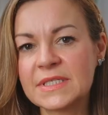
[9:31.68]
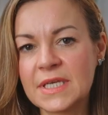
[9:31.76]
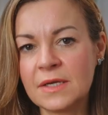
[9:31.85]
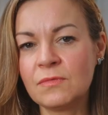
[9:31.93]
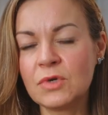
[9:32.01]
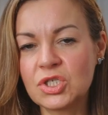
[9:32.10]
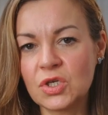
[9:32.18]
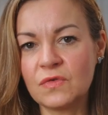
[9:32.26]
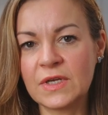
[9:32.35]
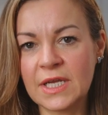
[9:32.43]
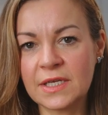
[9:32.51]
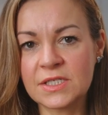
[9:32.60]
skin
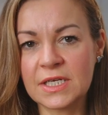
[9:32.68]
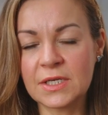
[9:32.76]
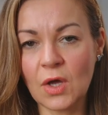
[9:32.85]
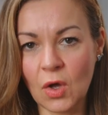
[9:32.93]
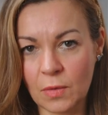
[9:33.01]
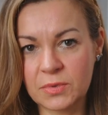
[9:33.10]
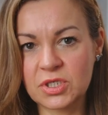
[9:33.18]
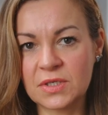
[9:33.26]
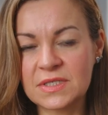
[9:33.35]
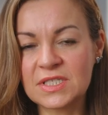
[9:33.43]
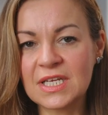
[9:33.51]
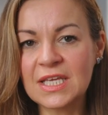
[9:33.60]
rejuvenating
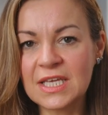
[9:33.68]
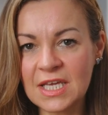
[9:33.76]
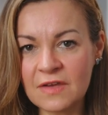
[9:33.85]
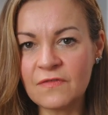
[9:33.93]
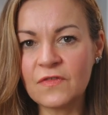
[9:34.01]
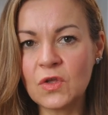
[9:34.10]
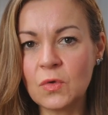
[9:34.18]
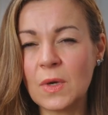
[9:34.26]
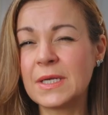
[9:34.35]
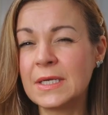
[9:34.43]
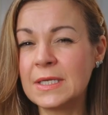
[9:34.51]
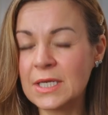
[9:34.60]
options to give you
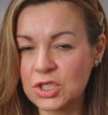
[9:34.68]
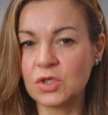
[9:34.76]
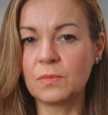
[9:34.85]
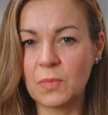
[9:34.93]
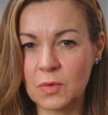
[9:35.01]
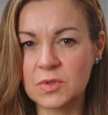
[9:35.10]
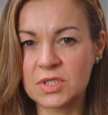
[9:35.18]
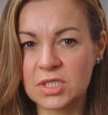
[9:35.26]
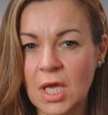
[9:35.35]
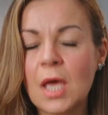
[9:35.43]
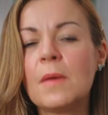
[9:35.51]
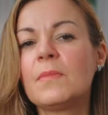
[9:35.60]
an initial boost
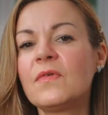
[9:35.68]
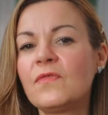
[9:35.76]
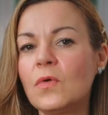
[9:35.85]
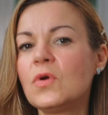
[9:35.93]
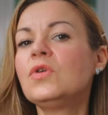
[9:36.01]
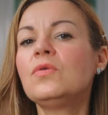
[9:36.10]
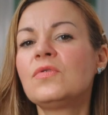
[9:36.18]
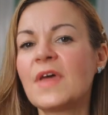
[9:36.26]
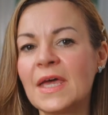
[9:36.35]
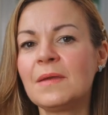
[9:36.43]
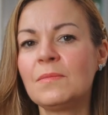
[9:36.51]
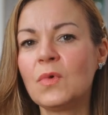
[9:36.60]
before you
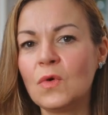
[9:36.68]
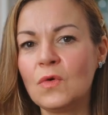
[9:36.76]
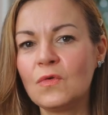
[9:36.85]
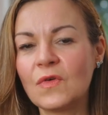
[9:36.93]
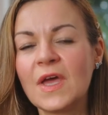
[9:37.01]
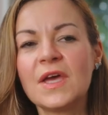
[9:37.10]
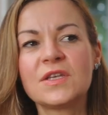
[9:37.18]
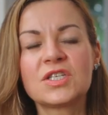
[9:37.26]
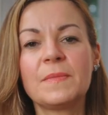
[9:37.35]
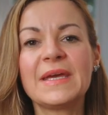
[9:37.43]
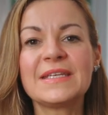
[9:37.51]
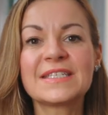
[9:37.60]
then move
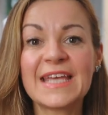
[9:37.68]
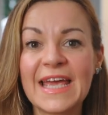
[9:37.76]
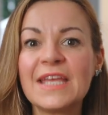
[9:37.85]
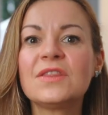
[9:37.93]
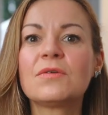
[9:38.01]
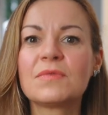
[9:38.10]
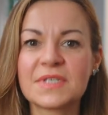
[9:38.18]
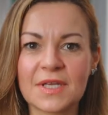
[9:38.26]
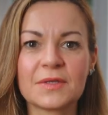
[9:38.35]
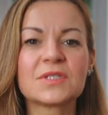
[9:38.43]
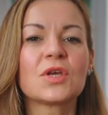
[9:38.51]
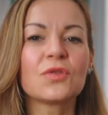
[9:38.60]
to maintain the
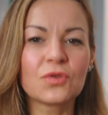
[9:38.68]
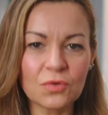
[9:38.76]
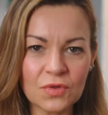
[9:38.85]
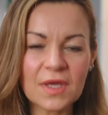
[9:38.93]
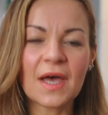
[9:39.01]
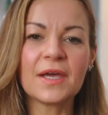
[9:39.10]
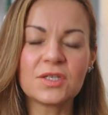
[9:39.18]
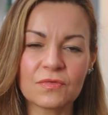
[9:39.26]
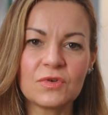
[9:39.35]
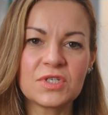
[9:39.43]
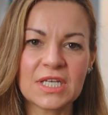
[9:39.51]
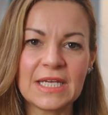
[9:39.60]
results through the kind
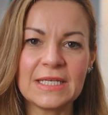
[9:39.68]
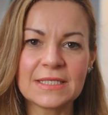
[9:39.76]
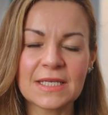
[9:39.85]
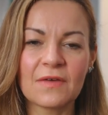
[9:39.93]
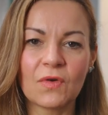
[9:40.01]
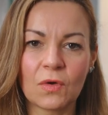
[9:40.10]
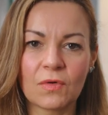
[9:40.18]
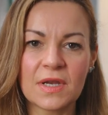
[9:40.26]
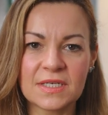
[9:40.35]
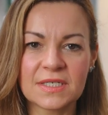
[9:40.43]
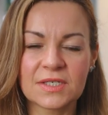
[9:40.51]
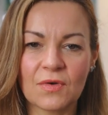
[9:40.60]
of routines I've
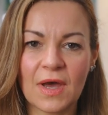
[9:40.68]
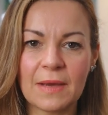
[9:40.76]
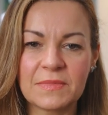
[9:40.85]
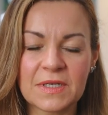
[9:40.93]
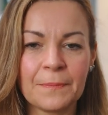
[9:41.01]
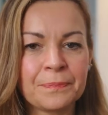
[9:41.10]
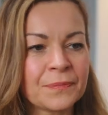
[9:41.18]
already described.